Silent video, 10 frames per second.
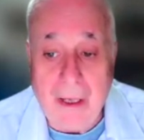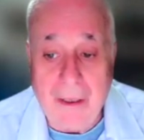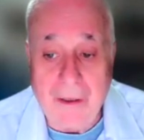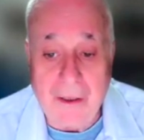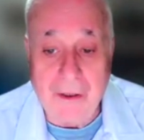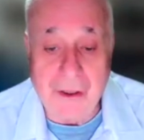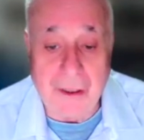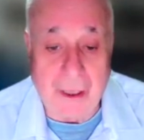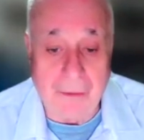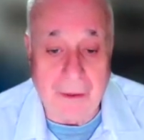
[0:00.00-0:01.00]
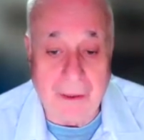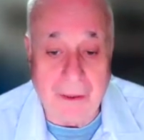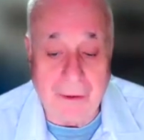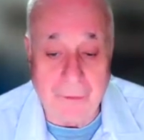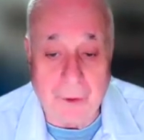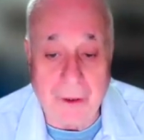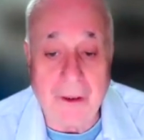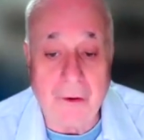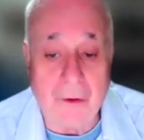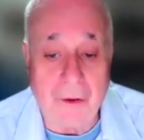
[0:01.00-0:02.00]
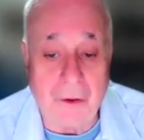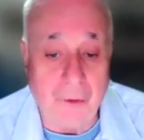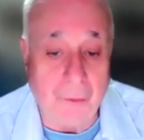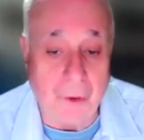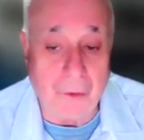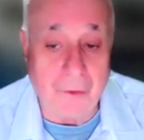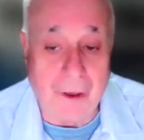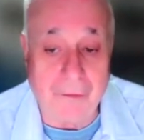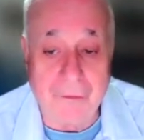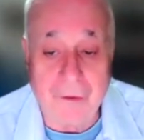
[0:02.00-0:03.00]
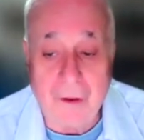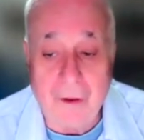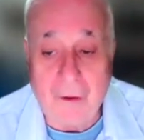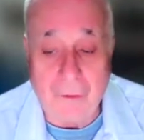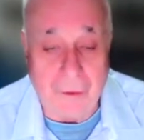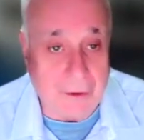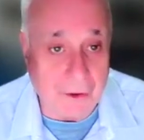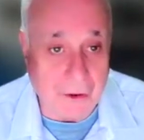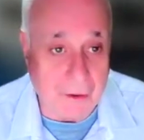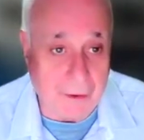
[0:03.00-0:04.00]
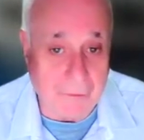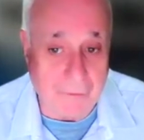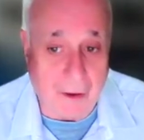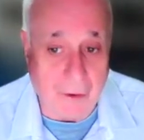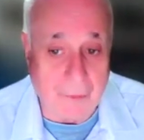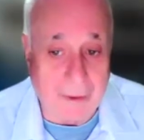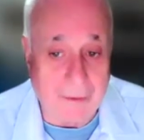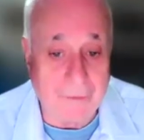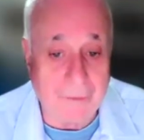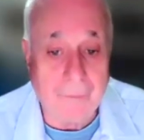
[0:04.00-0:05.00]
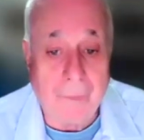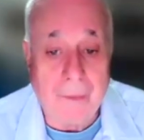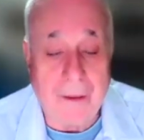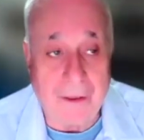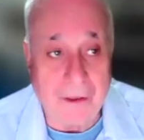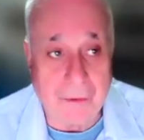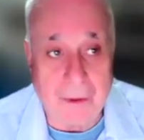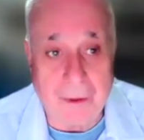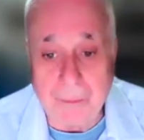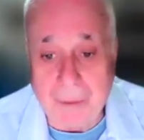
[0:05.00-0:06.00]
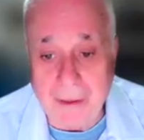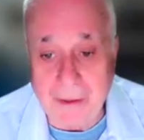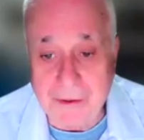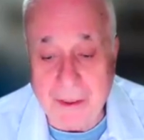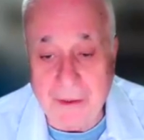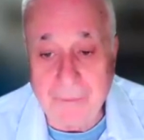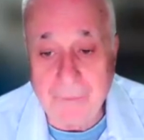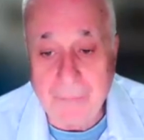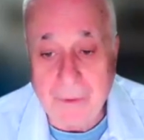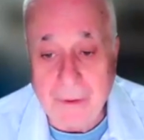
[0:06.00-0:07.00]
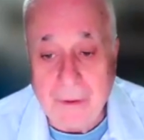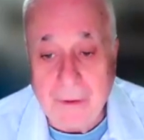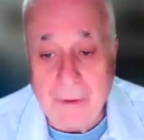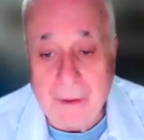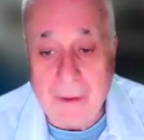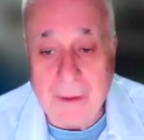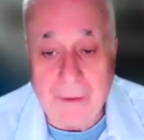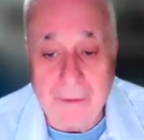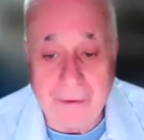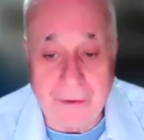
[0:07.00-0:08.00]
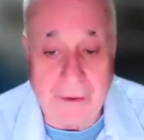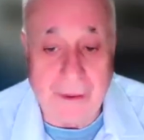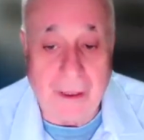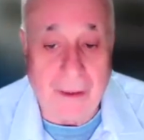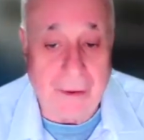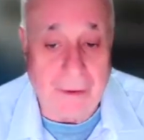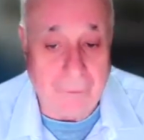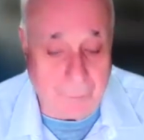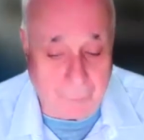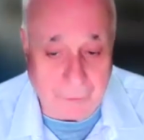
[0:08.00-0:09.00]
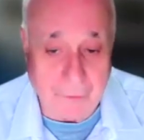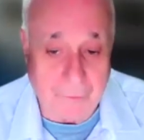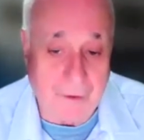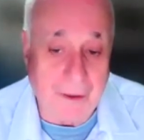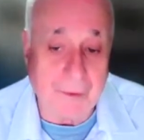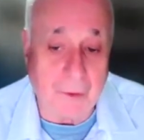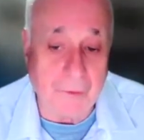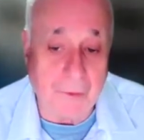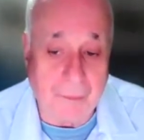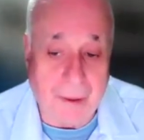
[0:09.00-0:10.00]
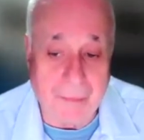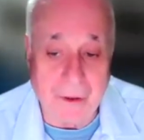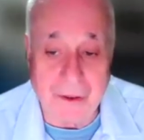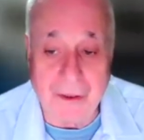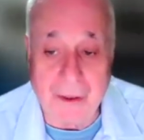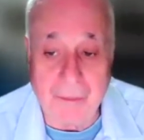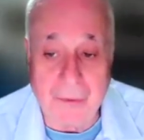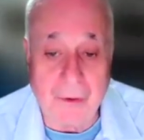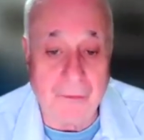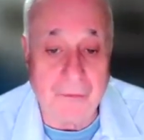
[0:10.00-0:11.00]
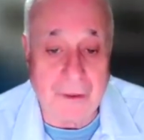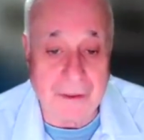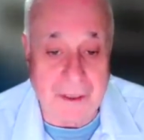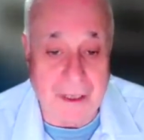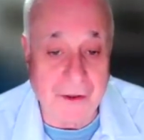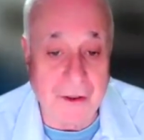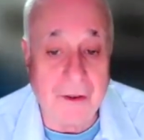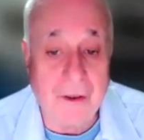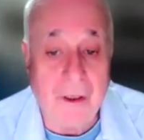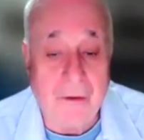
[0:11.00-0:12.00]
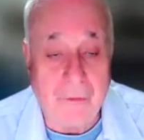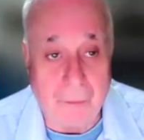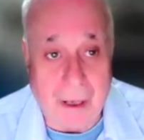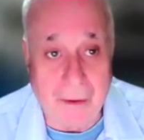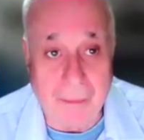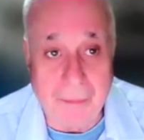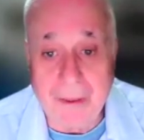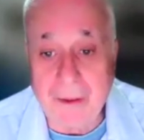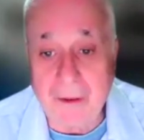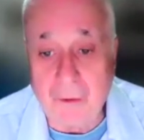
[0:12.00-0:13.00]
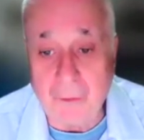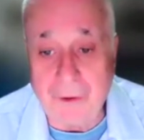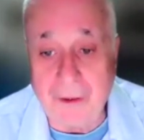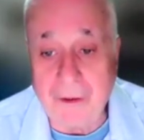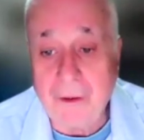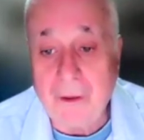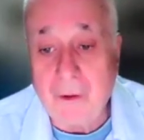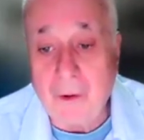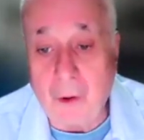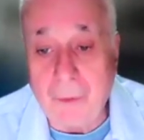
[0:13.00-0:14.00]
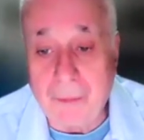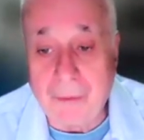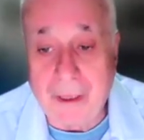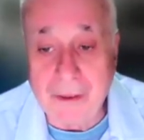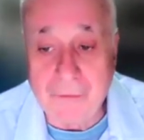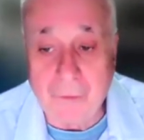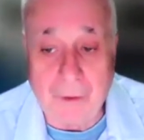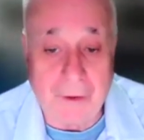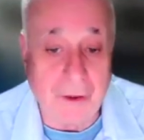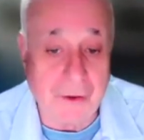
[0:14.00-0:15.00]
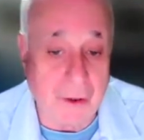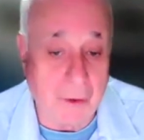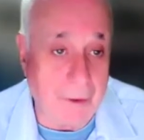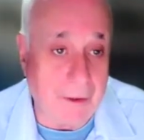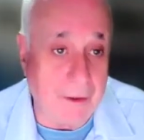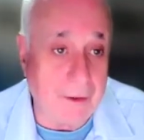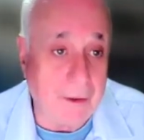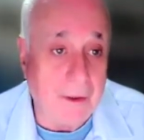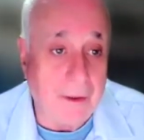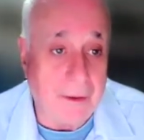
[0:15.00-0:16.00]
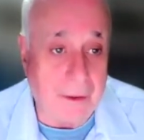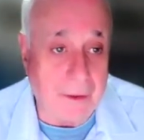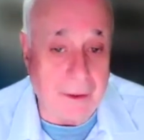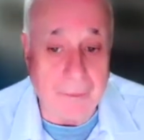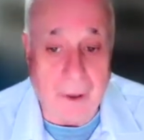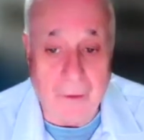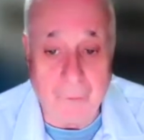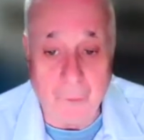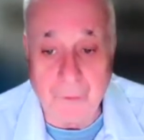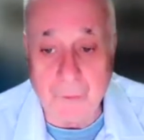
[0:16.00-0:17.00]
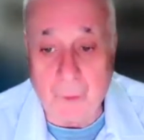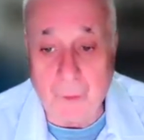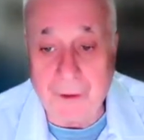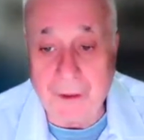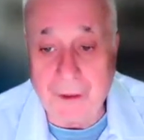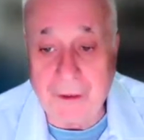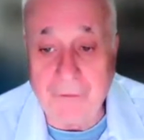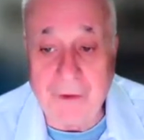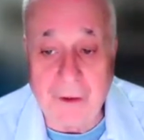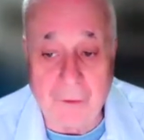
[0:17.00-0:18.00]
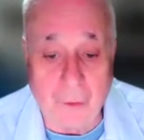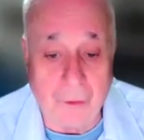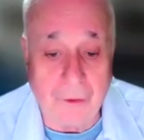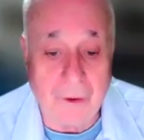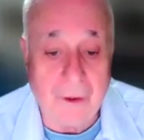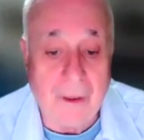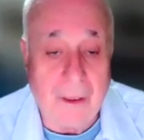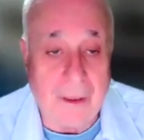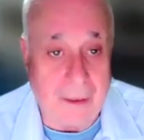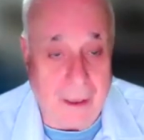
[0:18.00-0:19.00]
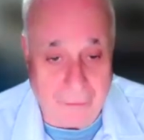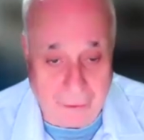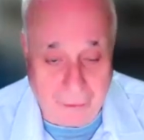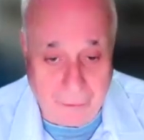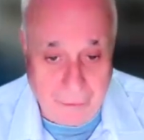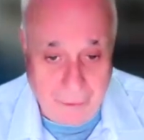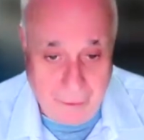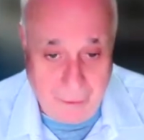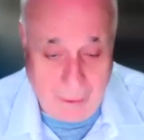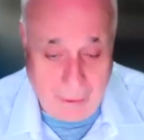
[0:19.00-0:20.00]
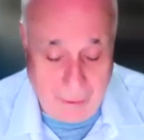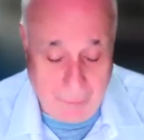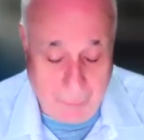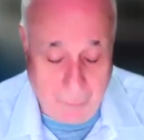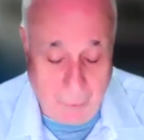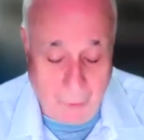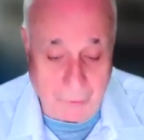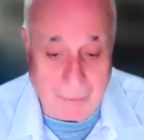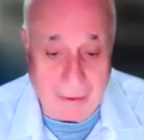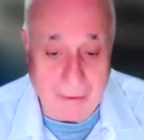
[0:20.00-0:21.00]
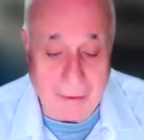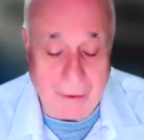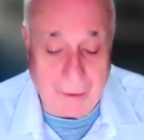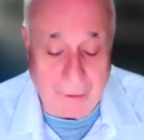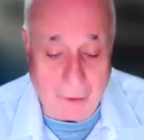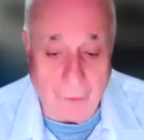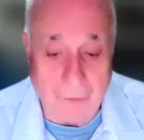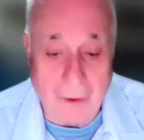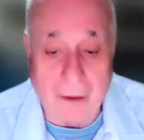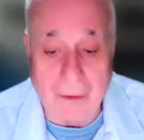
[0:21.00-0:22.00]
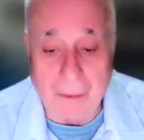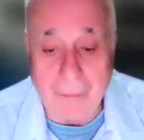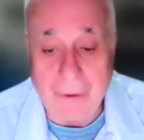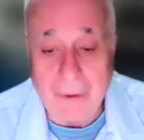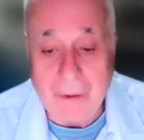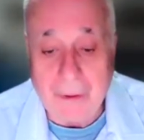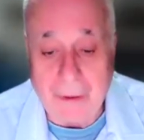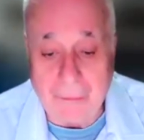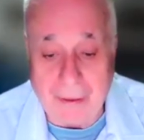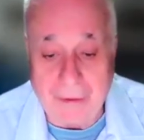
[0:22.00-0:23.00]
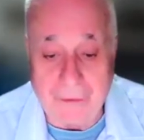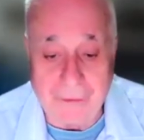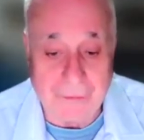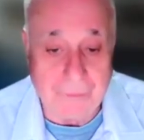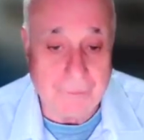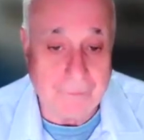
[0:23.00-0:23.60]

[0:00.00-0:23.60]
And she currently is working on a new monograph on literature and environment in Israel and Palestine. Christina, Professor Phillips, also published a number of translations from Arabic, including Nobel Prize for Literature winner Naji Al Ali's Morning and Evening Talk, and other books by known Arab writers.